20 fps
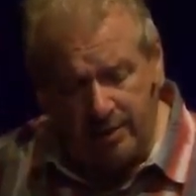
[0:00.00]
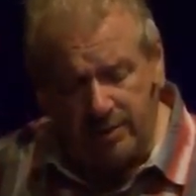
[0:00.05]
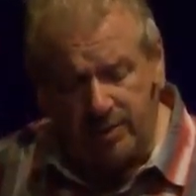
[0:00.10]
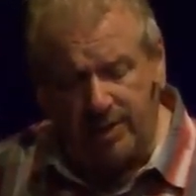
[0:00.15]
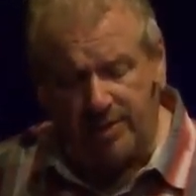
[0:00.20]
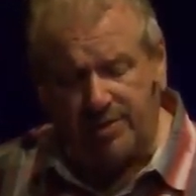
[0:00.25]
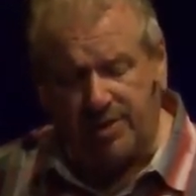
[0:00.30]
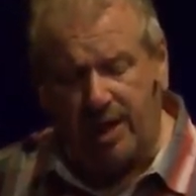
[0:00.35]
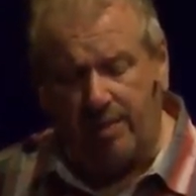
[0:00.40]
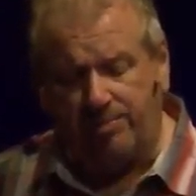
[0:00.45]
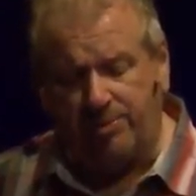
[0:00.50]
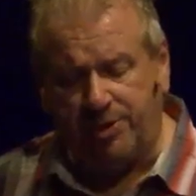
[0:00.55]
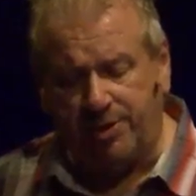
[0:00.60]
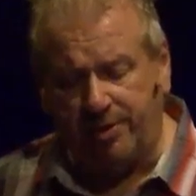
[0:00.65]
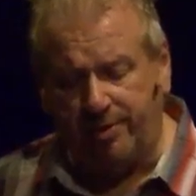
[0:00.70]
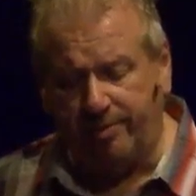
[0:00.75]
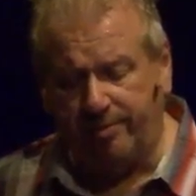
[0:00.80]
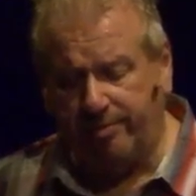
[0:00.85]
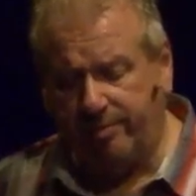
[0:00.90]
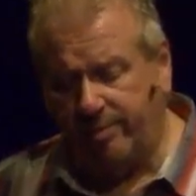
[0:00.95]

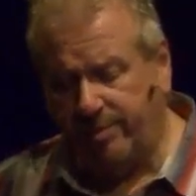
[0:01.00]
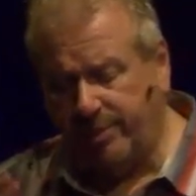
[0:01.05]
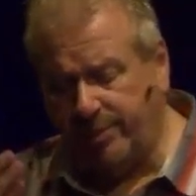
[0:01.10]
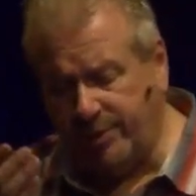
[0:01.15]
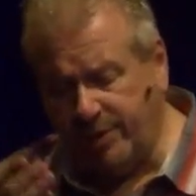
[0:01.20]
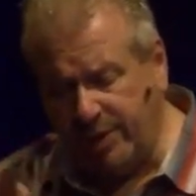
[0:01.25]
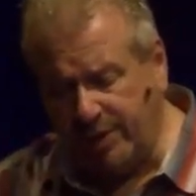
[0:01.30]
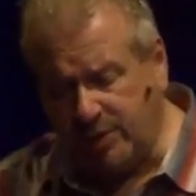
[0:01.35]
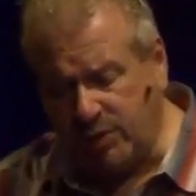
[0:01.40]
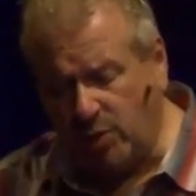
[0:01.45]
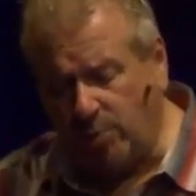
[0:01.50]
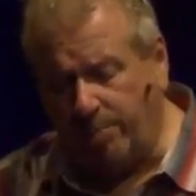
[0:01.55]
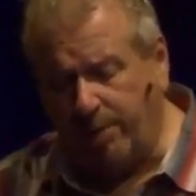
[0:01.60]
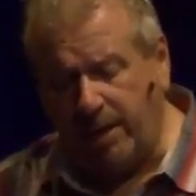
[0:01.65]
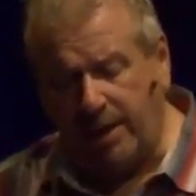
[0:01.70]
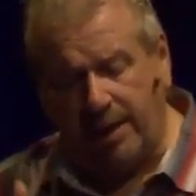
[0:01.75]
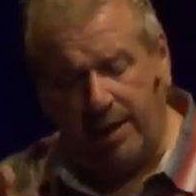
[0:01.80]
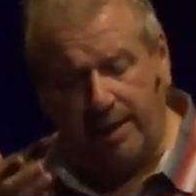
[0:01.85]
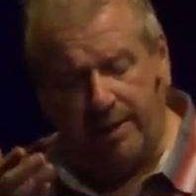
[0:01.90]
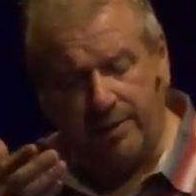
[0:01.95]
deception,
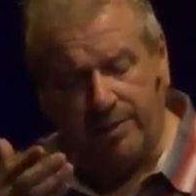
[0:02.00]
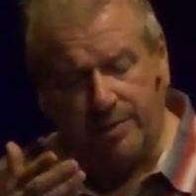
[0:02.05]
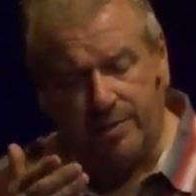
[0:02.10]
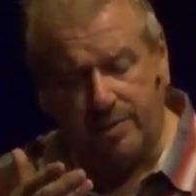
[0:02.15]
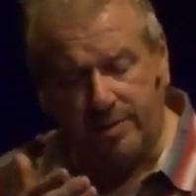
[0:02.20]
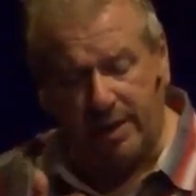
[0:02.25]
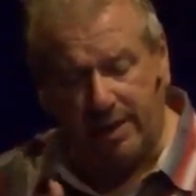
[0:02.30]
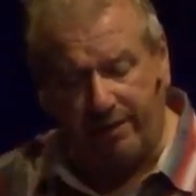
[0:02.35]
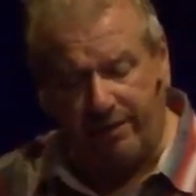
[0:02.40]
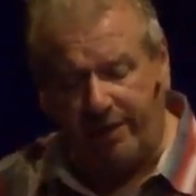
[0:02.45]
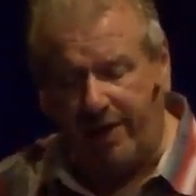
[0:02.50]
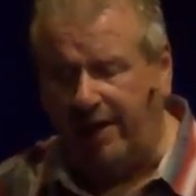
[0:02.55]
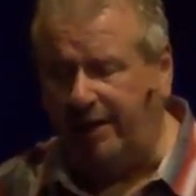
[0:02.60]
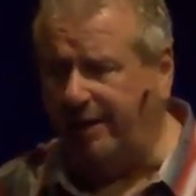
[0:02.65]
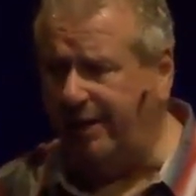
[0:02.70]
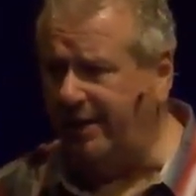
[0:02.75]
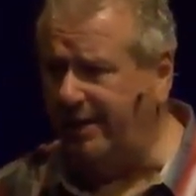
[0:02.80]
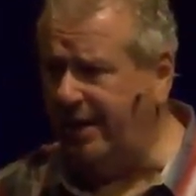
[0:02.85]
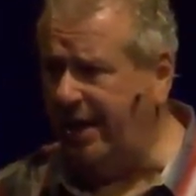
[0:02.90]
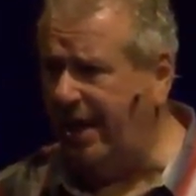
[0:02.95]
disobedience, and
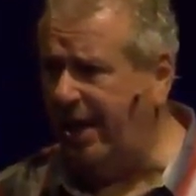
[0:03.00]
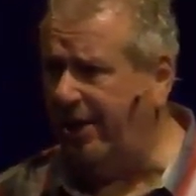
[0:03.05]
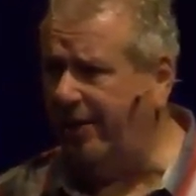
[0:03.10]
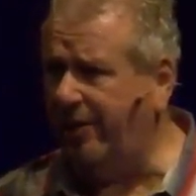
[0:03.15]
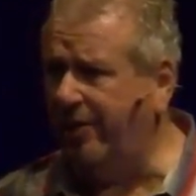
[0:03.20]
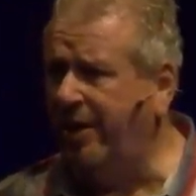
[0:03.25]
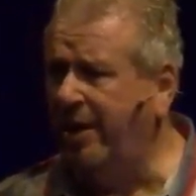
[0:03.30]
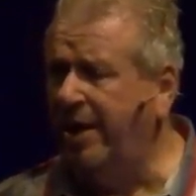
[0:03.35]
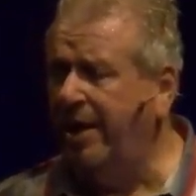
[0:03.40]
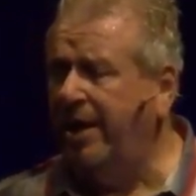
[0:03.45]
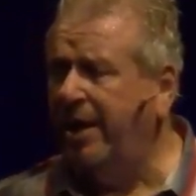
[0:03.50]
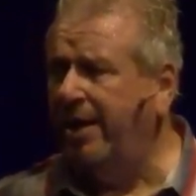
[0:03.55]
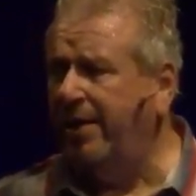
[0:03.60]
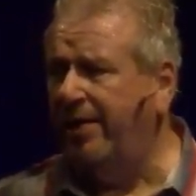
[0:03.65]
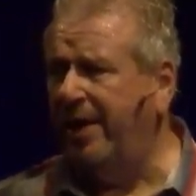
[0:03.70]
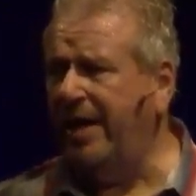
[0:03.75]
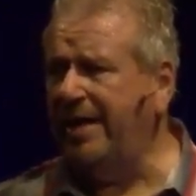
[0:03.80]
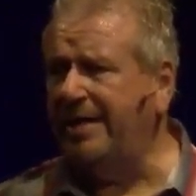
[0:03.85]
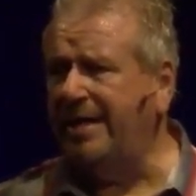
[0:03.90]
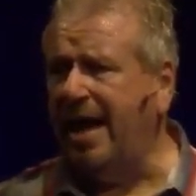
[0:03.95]
finally death.
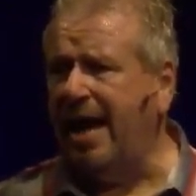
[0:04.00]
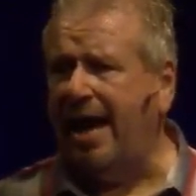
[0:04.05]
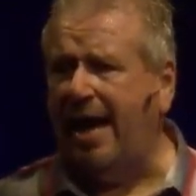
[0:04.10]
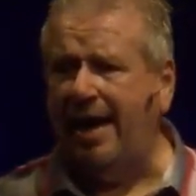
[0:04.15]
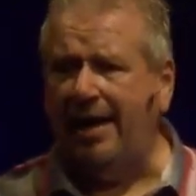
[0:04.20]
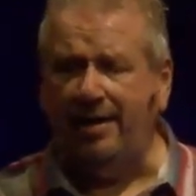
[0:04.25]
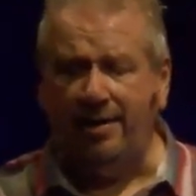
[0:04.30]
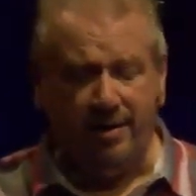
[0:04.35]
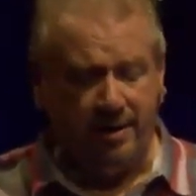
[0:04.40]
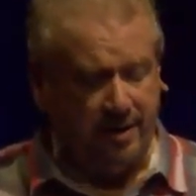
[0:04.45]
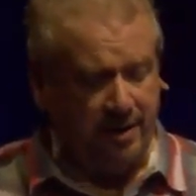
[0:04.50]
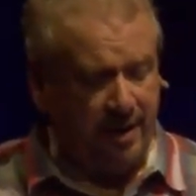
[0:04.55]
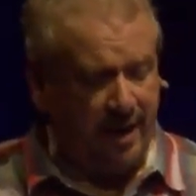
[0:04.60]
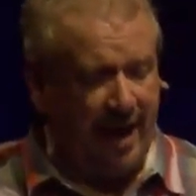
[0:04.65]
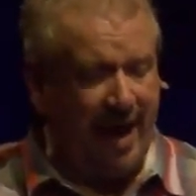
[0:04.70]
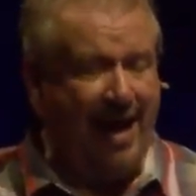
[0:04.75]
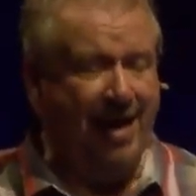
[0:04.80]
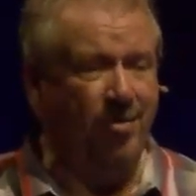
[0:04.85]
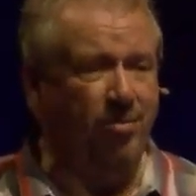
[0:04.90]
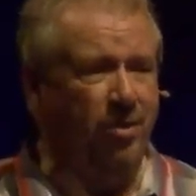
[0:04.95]
They died.
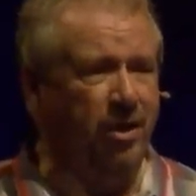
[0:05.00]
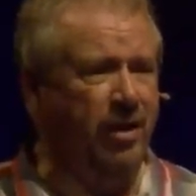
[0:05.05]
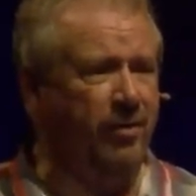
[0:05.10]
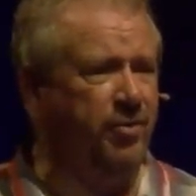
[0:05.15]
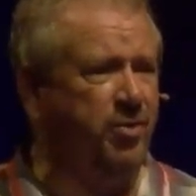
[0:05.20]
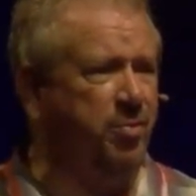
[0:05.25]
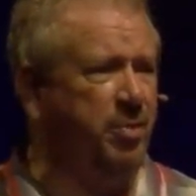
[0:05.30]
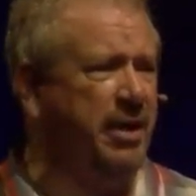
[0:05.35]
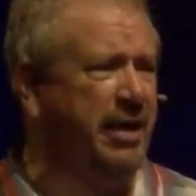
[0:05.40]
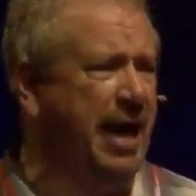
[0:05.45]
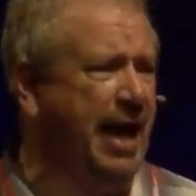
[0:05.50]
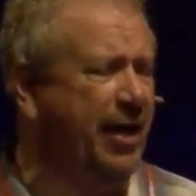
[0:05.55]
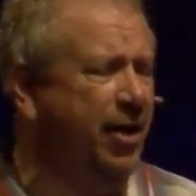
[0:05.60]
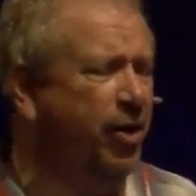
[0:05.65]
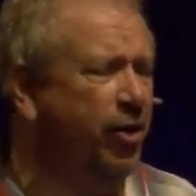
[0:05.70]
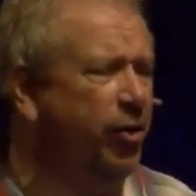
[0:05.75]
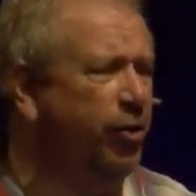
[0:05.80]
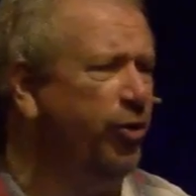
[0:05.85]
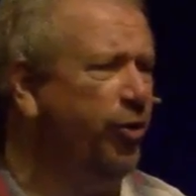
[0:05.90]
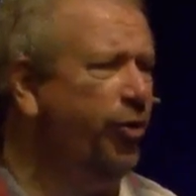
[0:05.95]
Adam lived to be
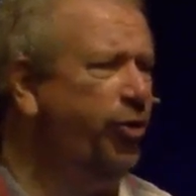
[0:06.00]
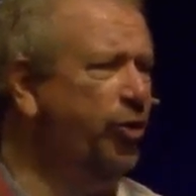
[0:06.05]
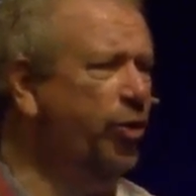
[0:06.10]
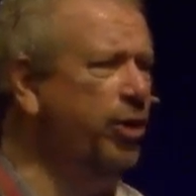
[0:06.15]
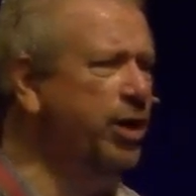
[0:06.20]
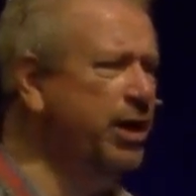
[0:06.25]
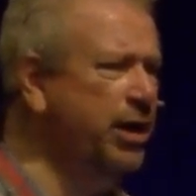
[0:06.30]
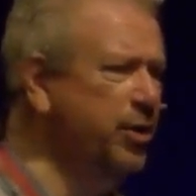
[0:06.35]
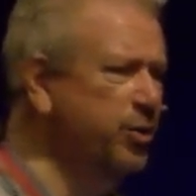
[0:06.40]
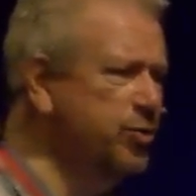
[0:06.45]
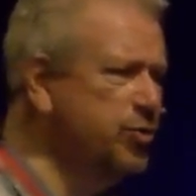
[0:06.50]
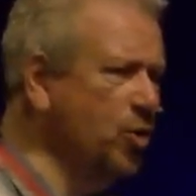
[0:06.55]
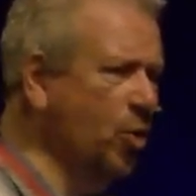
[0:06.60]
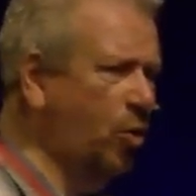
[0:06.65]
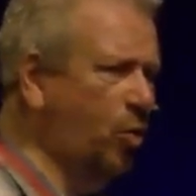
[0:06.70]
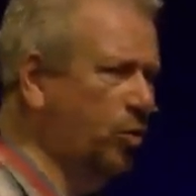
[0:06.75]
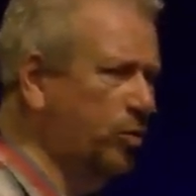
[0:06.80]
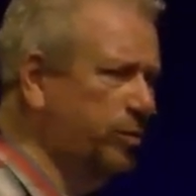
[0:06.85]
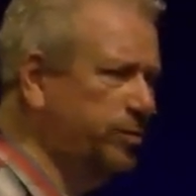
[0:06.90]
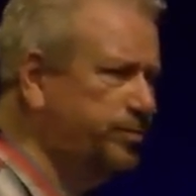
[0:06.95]
930 years
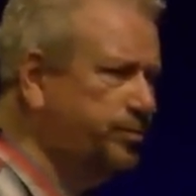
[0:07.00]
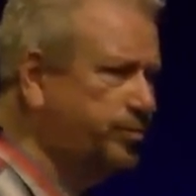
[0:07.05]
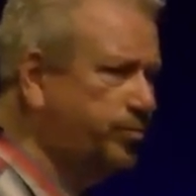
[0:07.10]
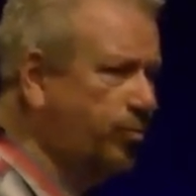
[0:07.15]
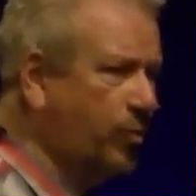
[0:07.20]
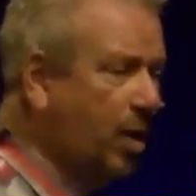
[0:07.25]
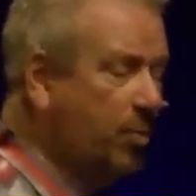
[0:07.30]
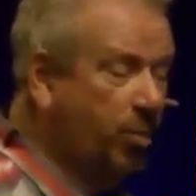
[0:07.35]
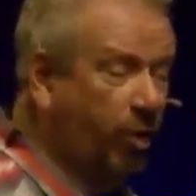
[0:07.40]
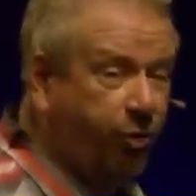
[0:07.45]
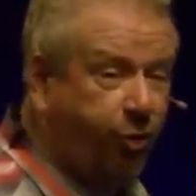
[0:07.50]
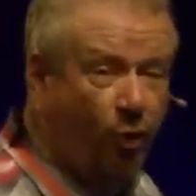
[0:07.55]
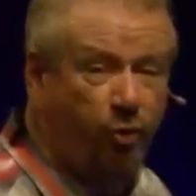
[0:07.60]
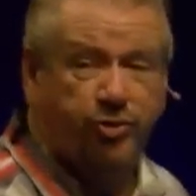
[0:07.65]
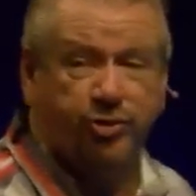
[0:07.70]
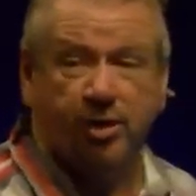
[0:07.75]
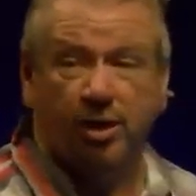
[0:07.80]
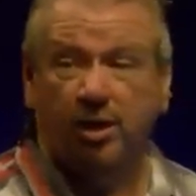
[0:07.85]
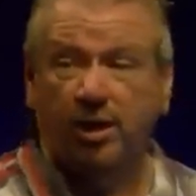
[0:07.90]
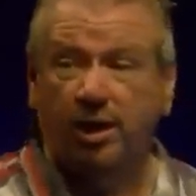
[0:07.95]
old.
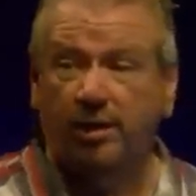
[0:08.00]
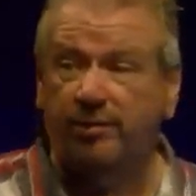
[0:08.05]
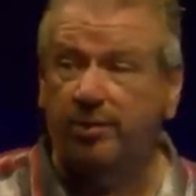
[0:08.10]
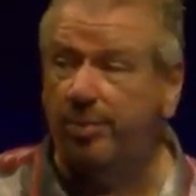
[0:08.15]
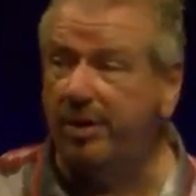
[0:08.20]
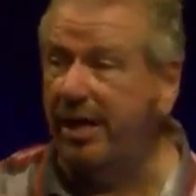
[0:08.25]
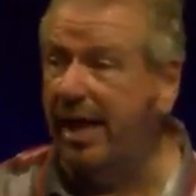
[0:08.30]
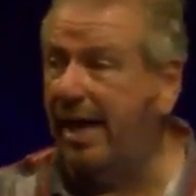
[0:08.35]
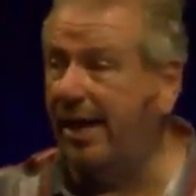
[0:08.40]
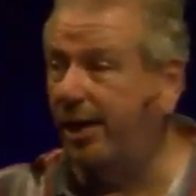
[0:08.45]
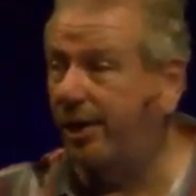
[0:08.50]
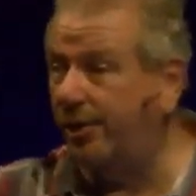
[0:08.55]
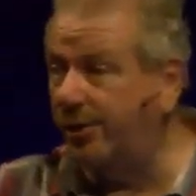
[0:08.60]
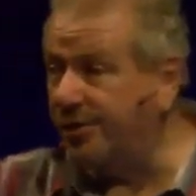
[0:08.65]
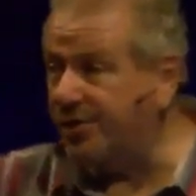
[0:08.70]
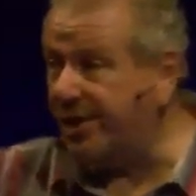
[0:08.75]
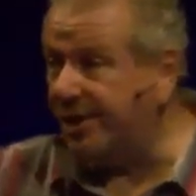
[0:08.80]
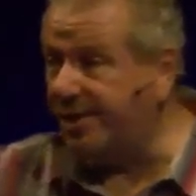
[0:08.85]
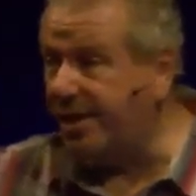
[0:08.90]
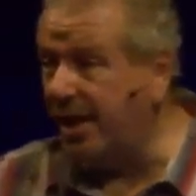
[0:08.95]
Methuselah lived to be
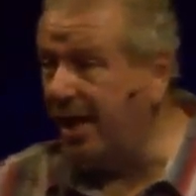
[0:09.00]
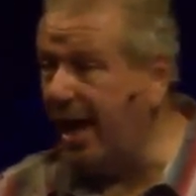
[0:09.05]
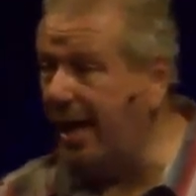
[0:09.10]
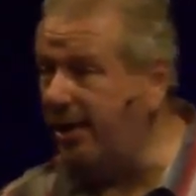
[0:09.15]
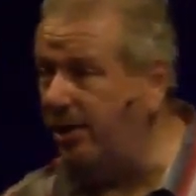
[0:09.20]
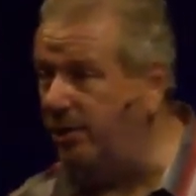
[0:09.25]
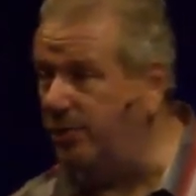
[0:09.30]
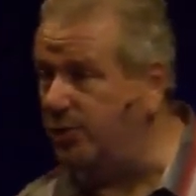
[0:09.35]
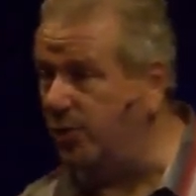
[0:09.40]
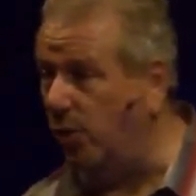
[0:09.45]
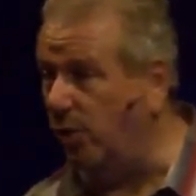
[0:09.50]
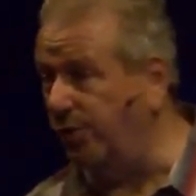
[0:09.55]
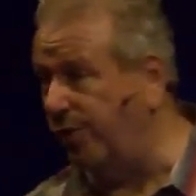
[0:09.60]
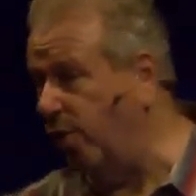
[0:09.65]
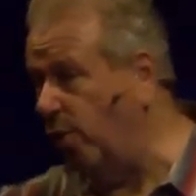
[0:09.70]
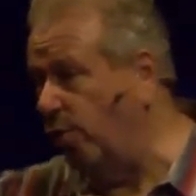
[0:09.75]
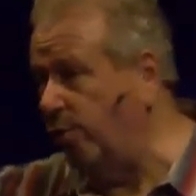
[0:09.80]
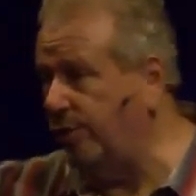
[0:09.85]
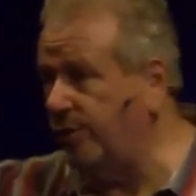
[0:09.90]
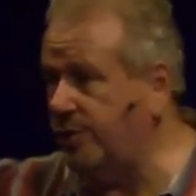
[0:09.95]
969 years old, the
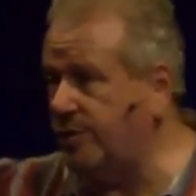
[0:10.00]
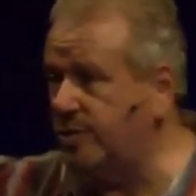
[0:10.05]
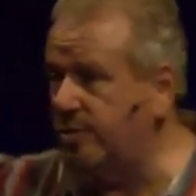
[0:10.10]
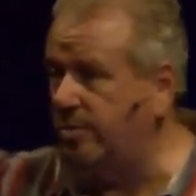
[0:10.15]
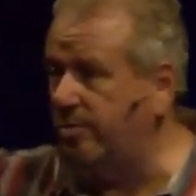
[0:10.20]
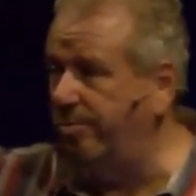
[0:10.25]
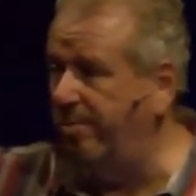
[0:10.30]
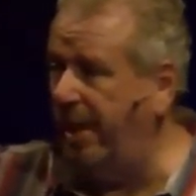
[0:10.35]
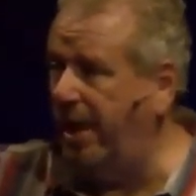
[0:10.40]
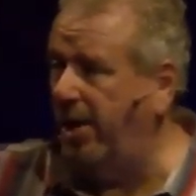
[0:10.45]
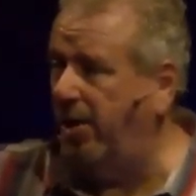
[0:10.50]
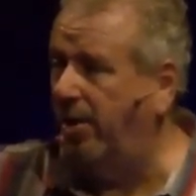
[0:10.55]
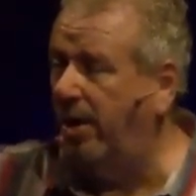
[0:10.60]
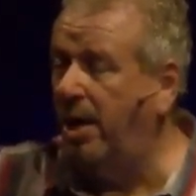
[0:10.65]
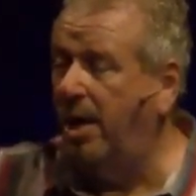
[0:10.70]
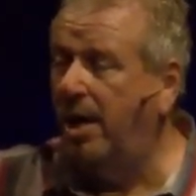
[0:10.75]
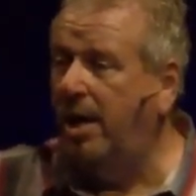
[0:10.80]
oldest male.